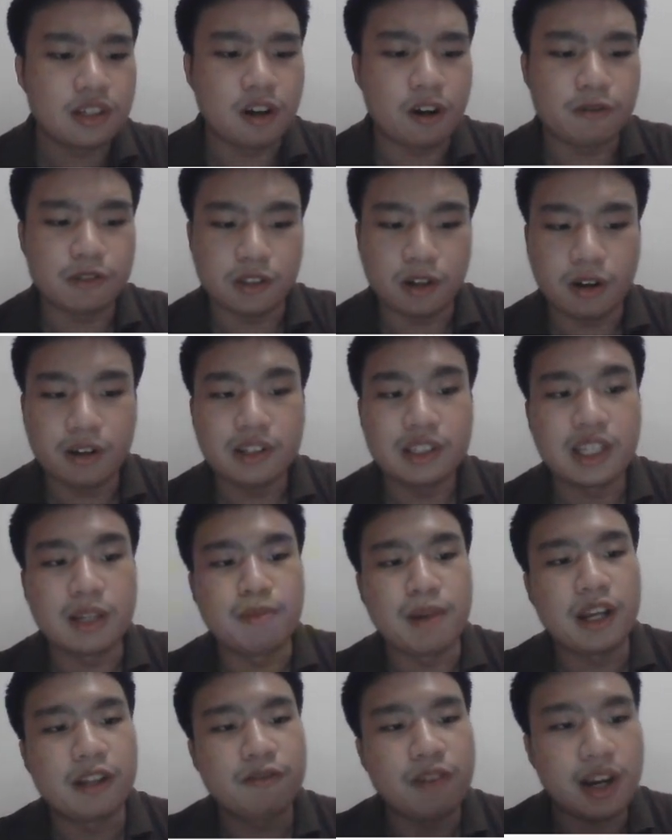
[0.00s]
Overall, the
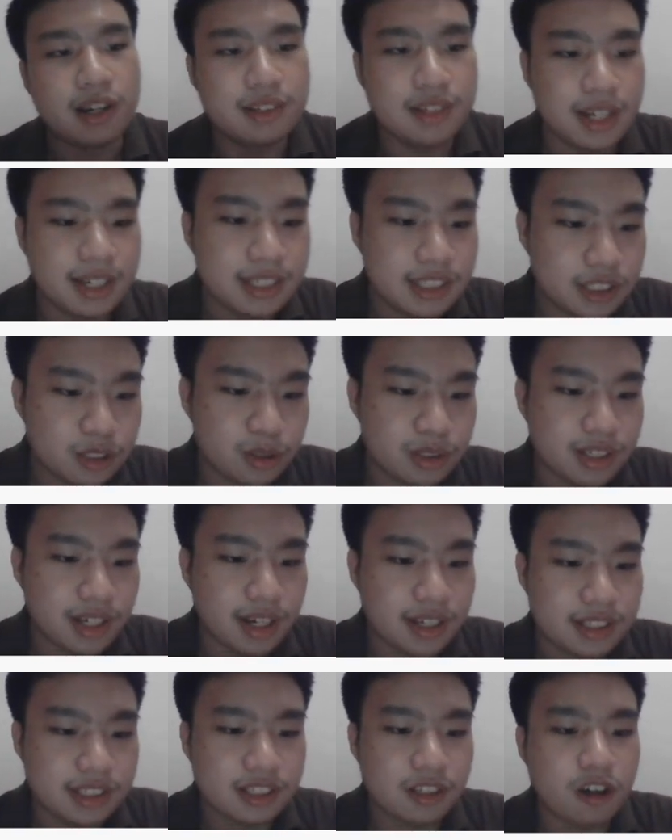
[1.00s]
main findings
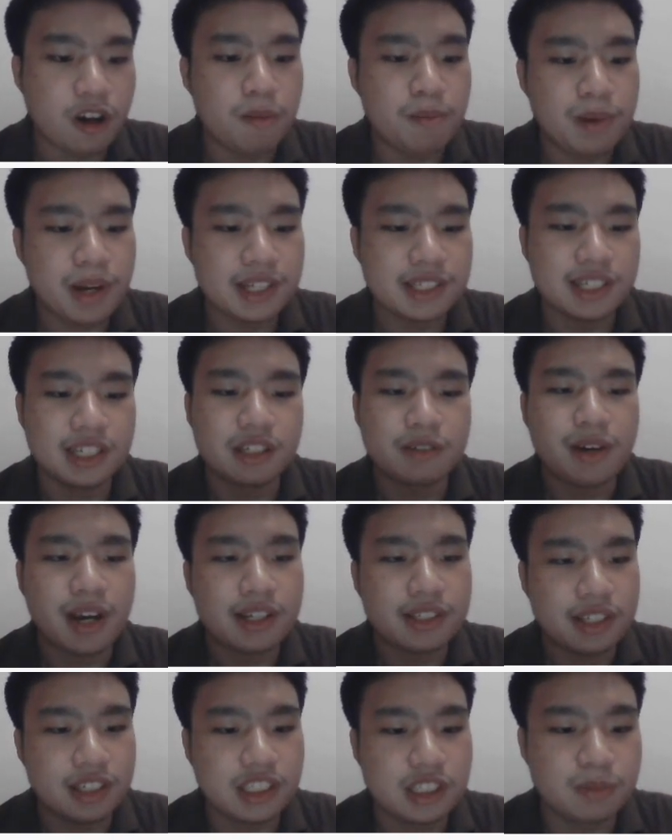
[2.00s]
suggest complex
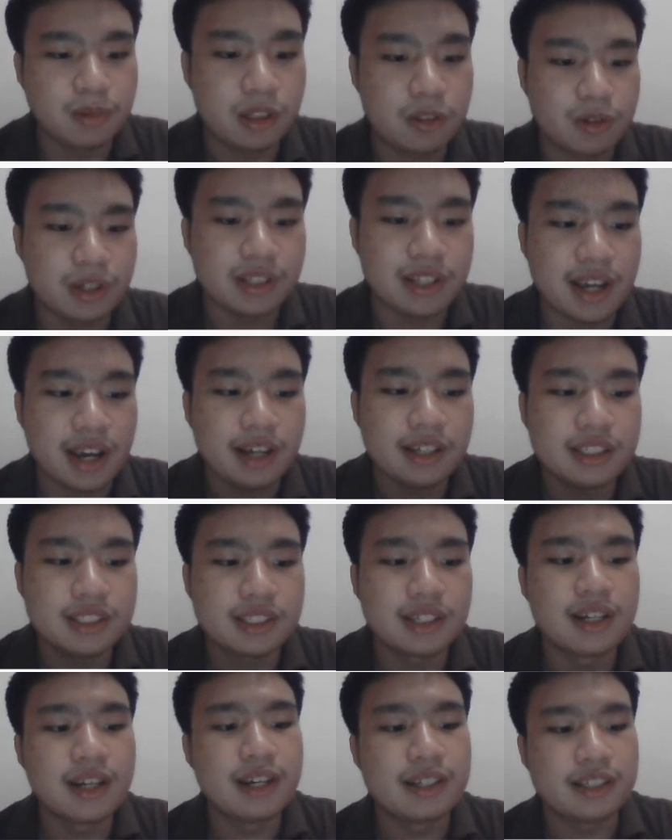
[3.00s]
interactions between
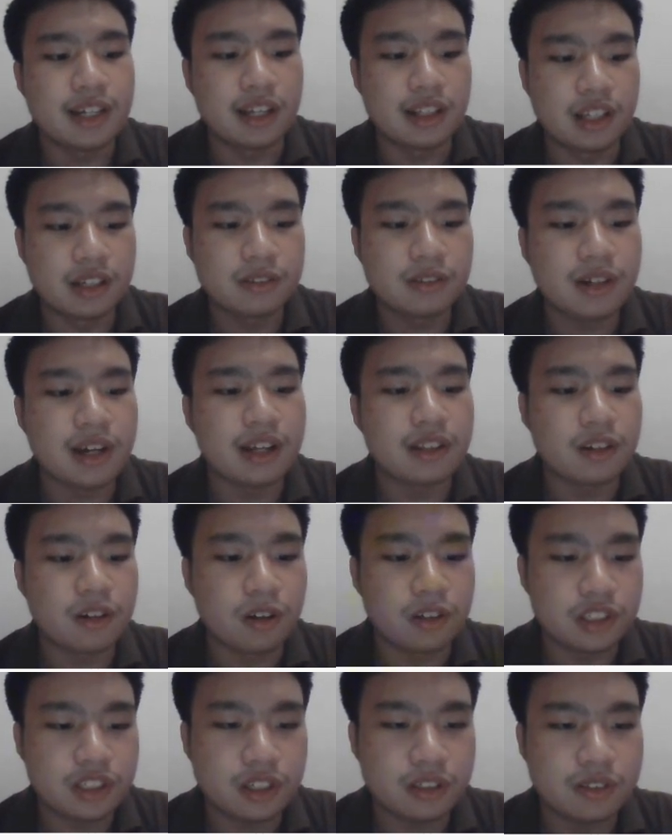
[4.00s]
age, gender, and
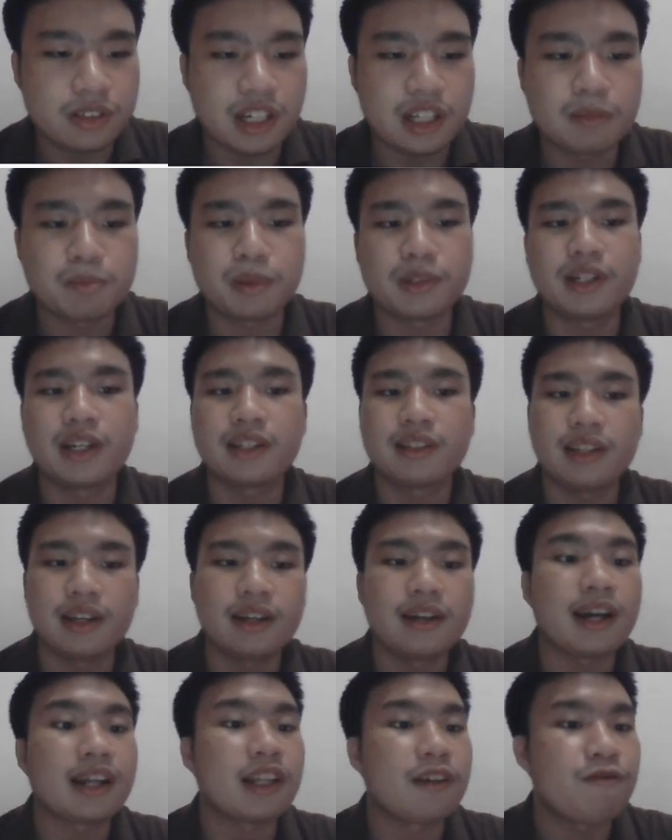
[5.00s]
culture in
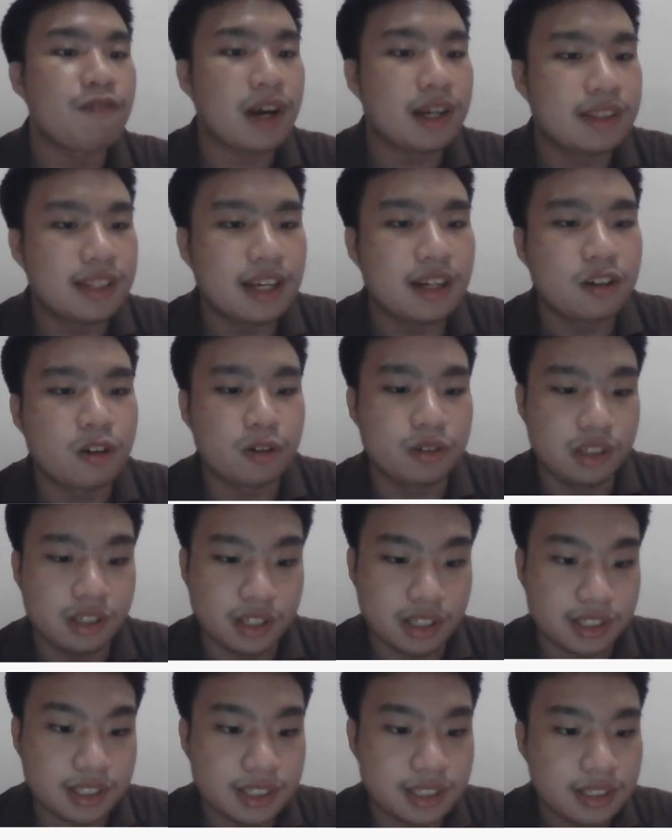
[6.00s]
predicting and affecting
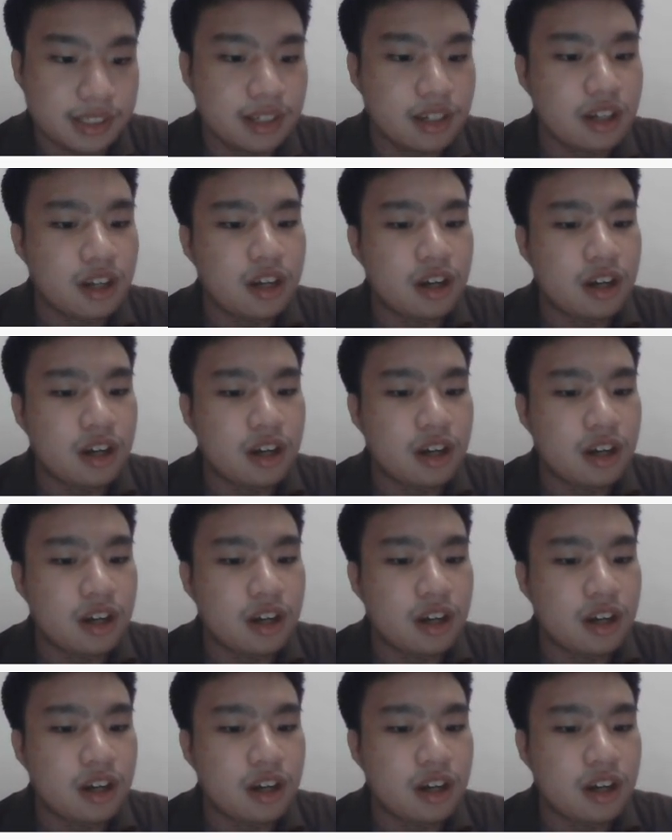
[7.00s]
loneliness.